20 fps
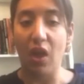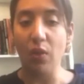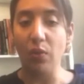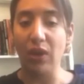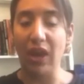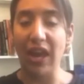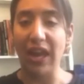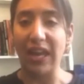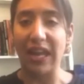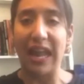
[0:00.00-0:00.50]

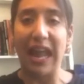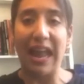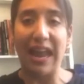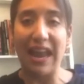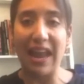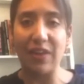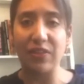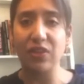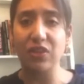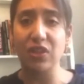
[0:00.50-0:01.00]
Okay,
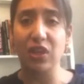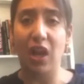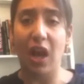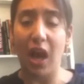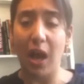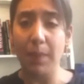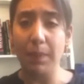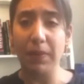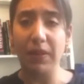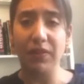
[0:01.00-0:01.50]
now there's a
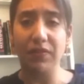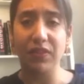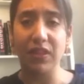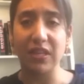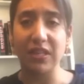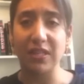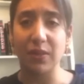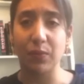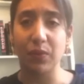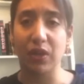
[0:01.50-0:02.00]
couple of
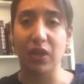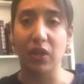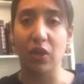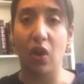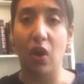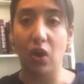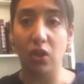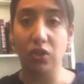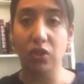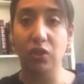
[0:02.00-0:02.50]
things that we can
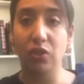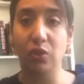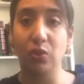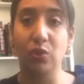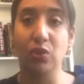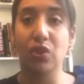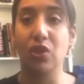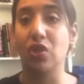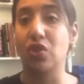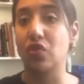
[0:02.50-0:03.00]
also
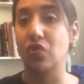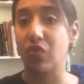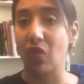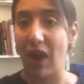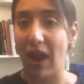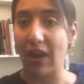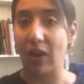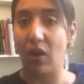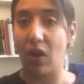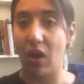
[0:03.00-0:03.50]
do to
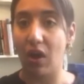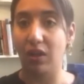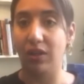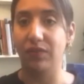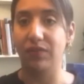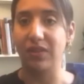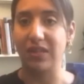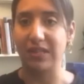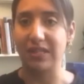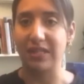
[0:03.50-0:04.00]
track all
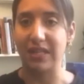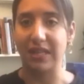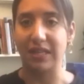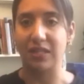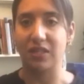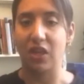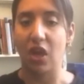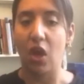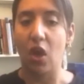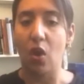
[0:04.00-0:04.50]
of these
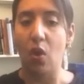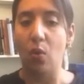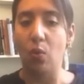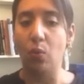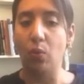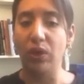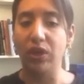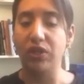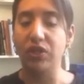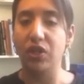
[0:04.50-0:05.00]
things,
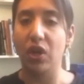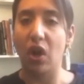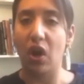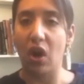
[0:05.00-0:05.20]
which